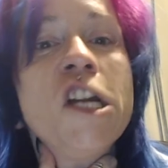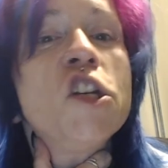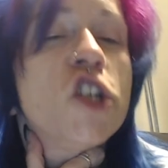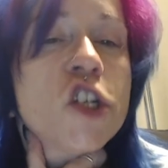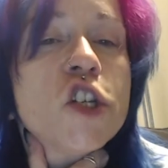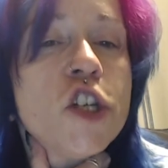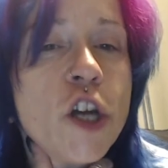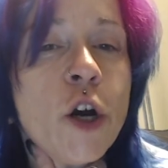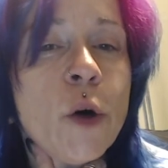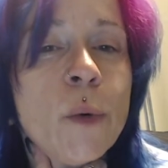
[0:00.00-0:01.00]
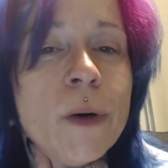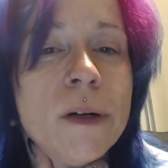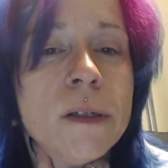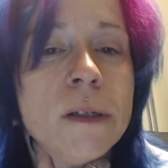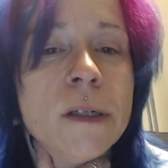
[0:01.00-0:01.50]
just know
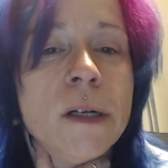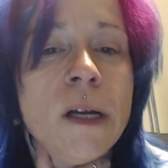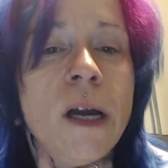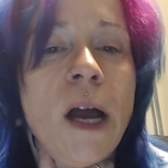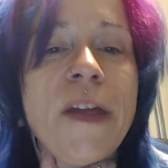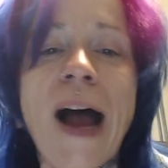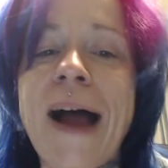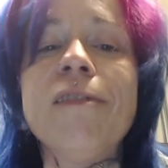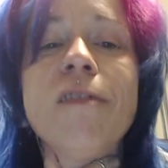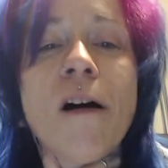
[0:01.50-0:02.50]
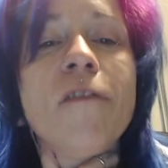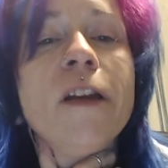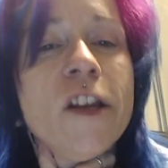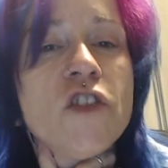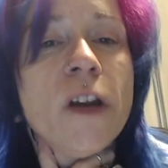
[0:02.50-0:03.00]
that I love
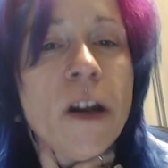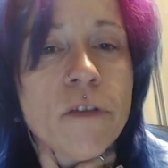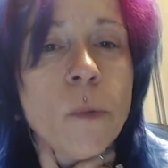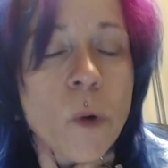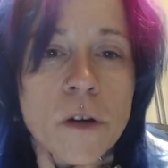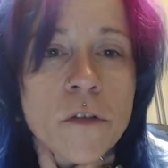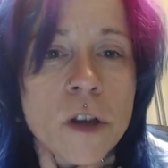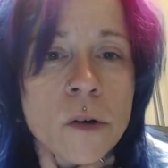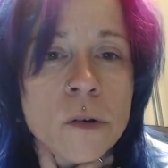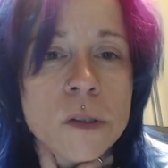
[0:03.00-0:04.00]
each and every one of you.